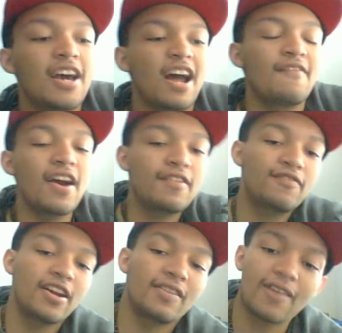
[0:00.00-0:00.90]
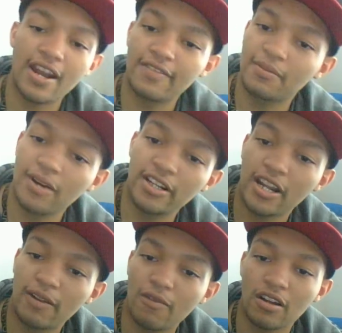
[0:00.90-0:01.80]
I find it funny, right after Monday
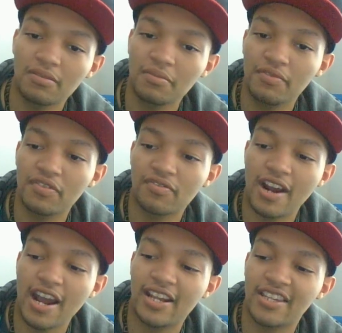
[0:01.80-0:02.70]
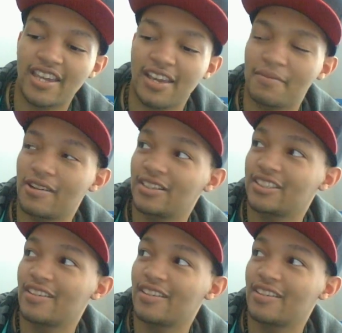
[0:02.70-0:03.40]
Night Raw, the Movie Friday came on,